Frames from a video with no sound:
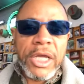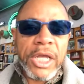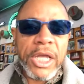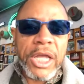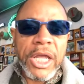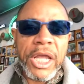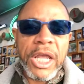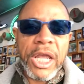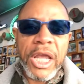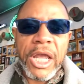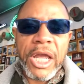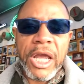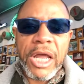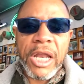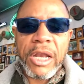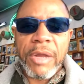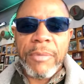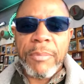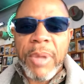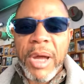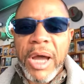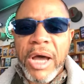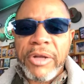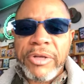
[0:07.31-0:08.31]
and
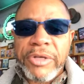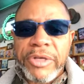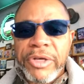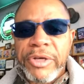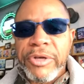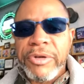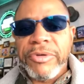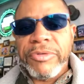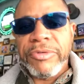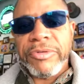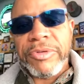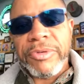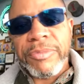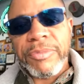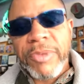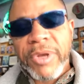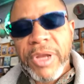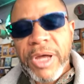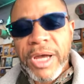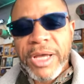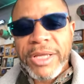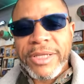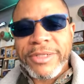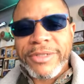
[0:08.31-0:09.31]
about to do some
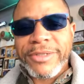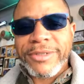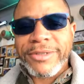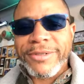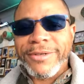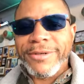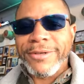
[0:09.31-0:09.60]
lunch.